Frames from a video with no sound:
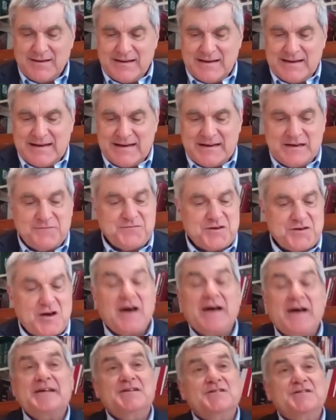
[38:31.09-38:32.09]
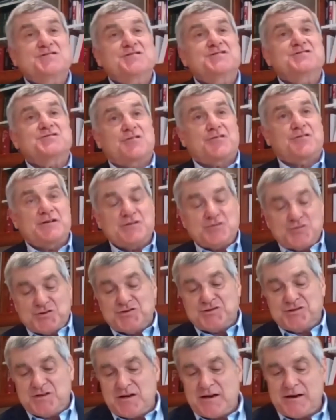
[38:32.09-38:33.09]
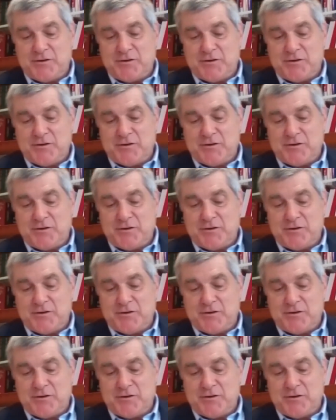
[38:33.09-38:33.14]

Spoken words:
And if the audiences are interested,